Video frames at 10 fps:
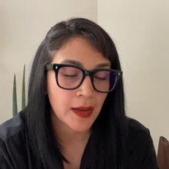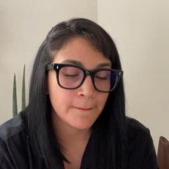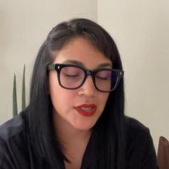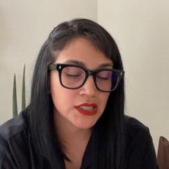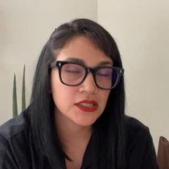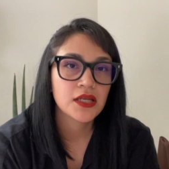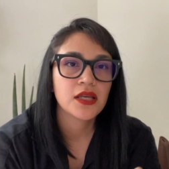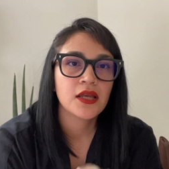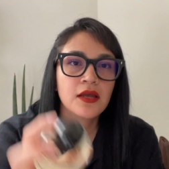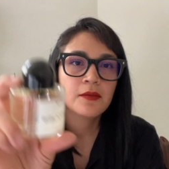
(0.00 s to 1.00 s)
But
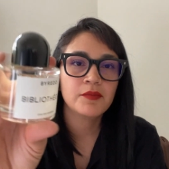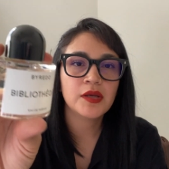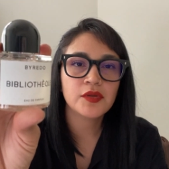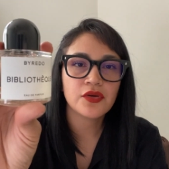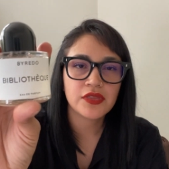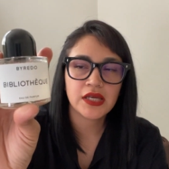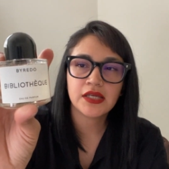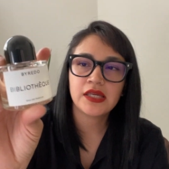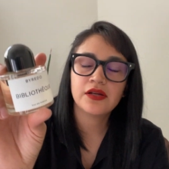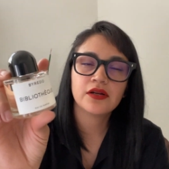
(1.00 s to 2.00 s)

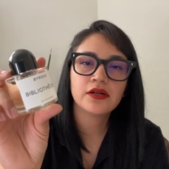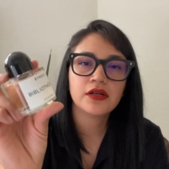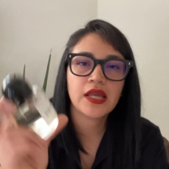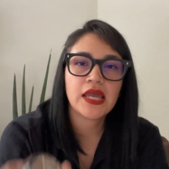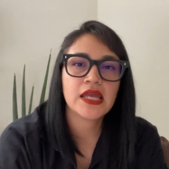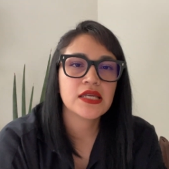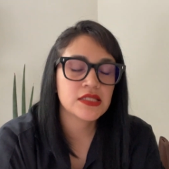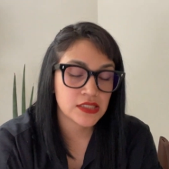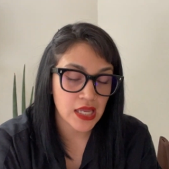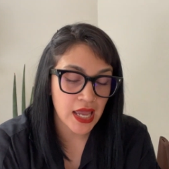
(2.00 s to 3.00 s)
Bibliothèque here
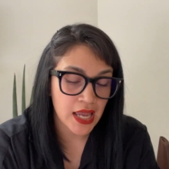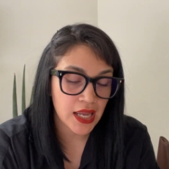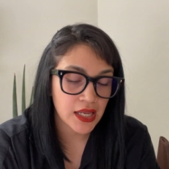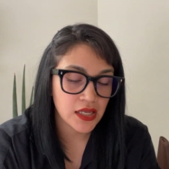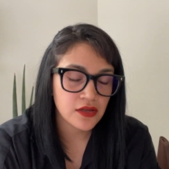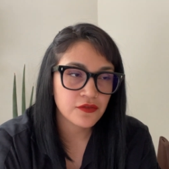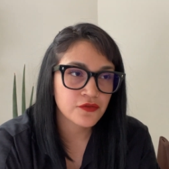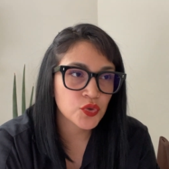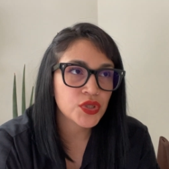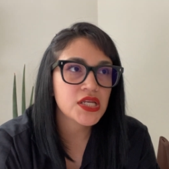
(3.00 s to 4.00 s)
is a
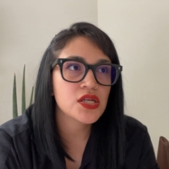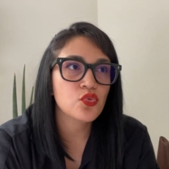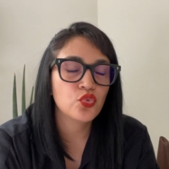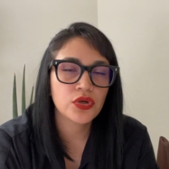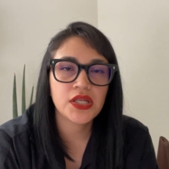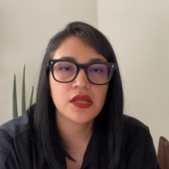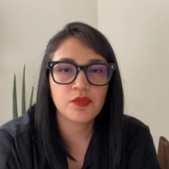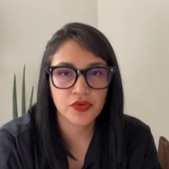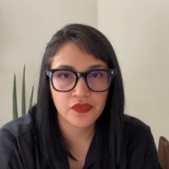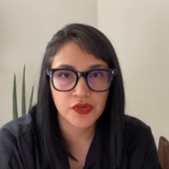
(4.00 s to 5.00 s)
fruity, woody
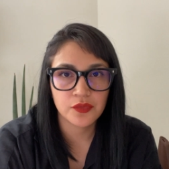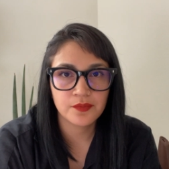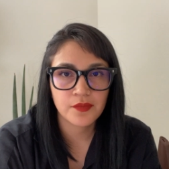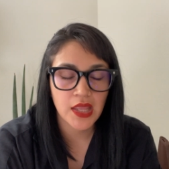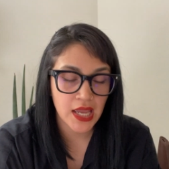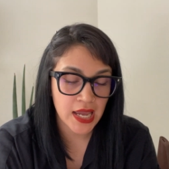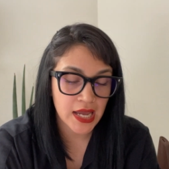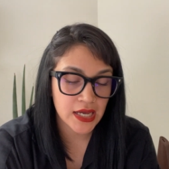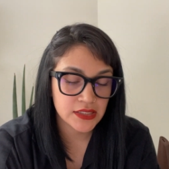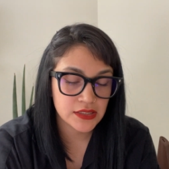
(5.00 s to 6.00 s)
perfume.
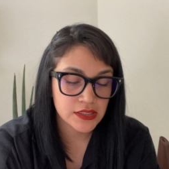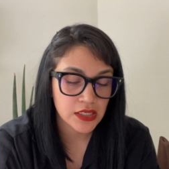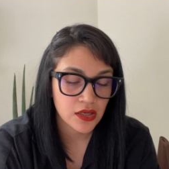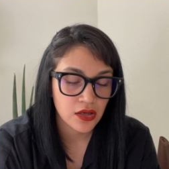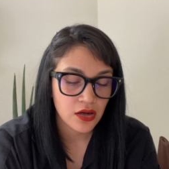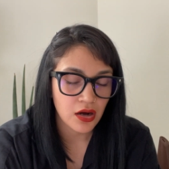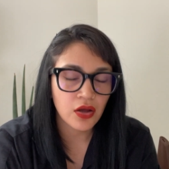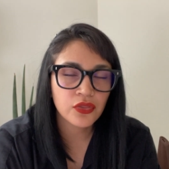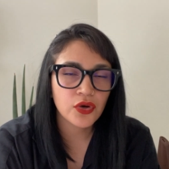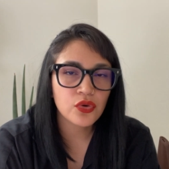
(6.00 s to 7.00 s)
And
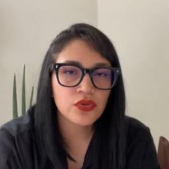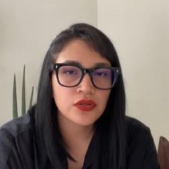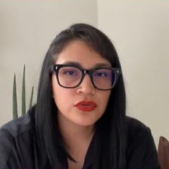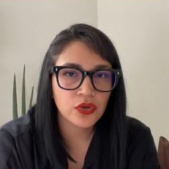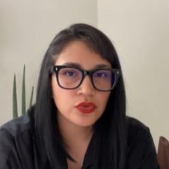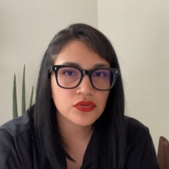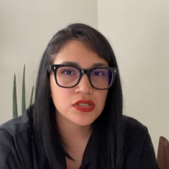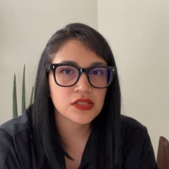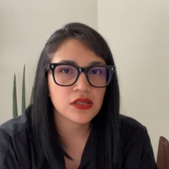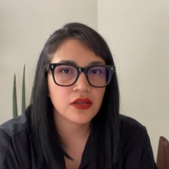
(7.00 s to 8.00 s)
although the
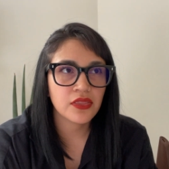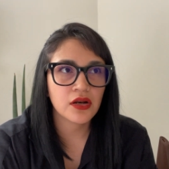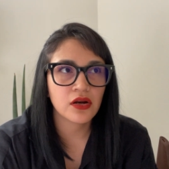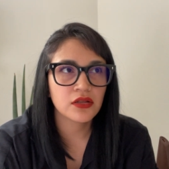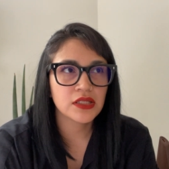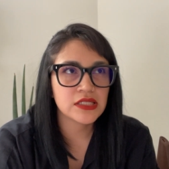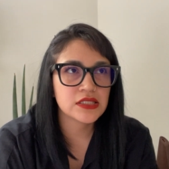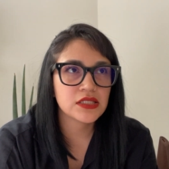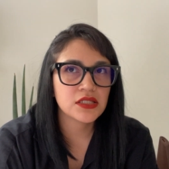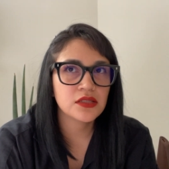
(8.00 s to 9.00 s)
notes that are
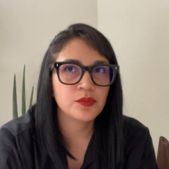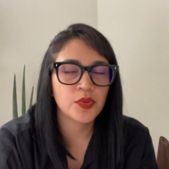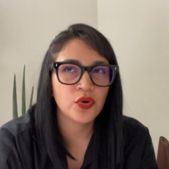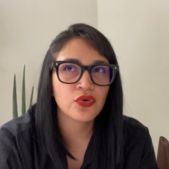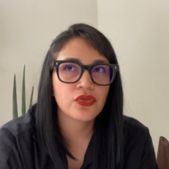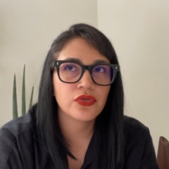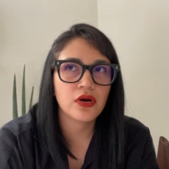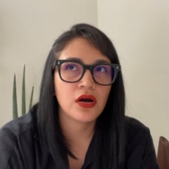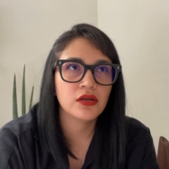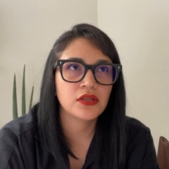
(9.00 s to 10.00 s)
listed both
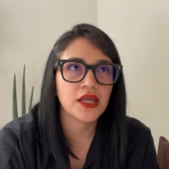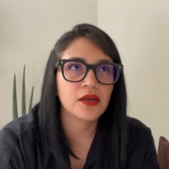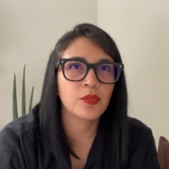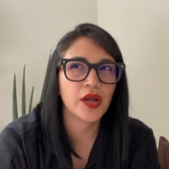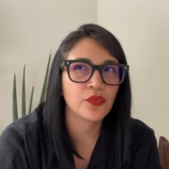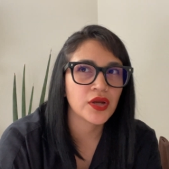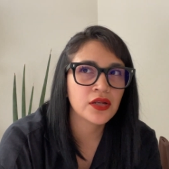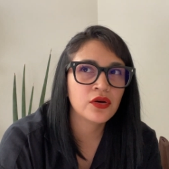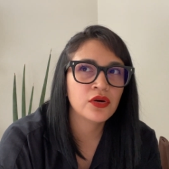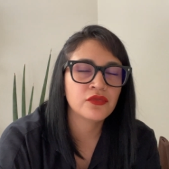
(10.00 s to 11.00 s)
on like
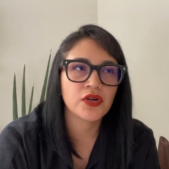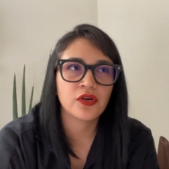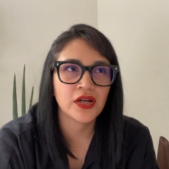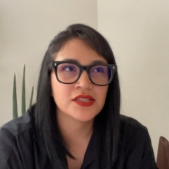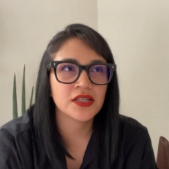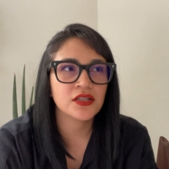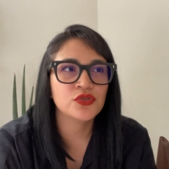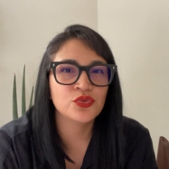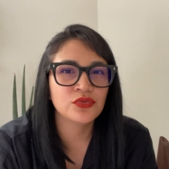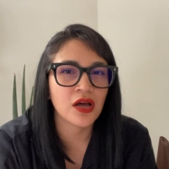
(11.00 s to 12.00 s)
Byredo and
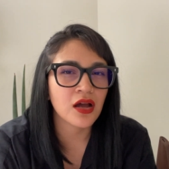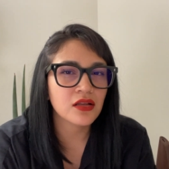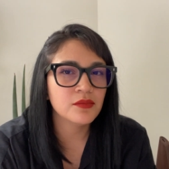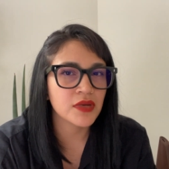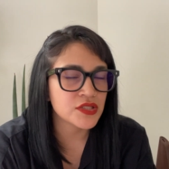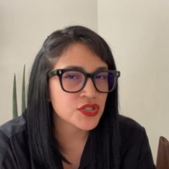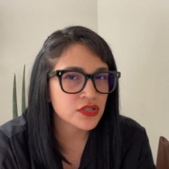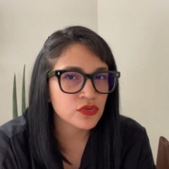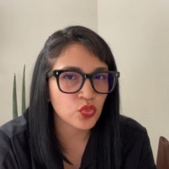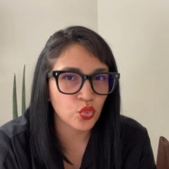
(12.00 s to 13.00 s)
Fragrantica do not
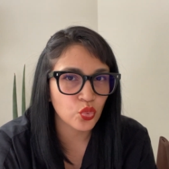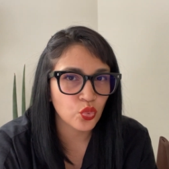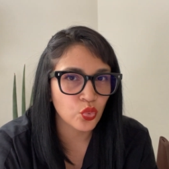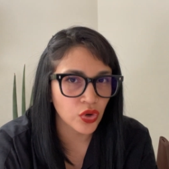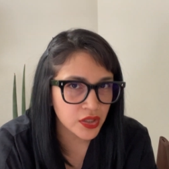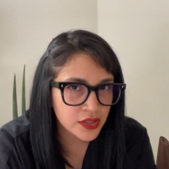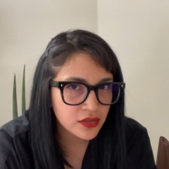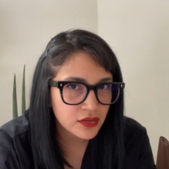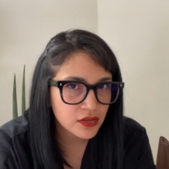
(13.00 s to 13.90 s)
mention wood,